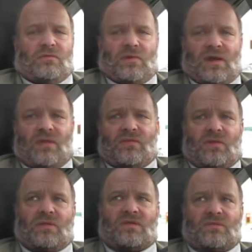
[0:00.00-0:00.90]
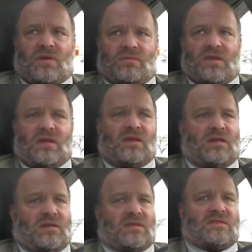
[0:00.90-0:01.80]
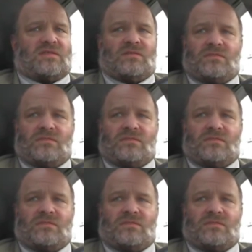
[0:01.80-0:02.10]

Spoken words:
whatever, that's what I'm thinking it is.